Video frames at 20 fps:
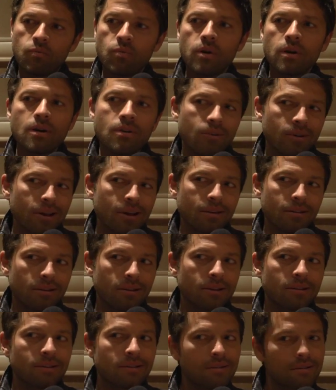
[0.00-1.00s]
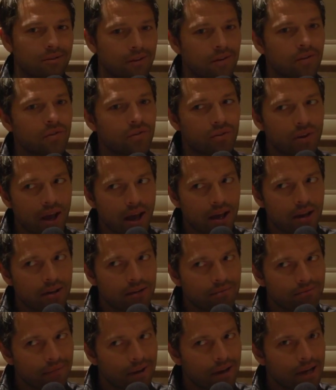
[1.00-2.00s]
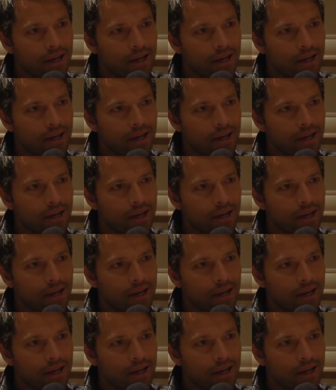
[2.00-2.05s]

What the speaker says: we're going into season 10,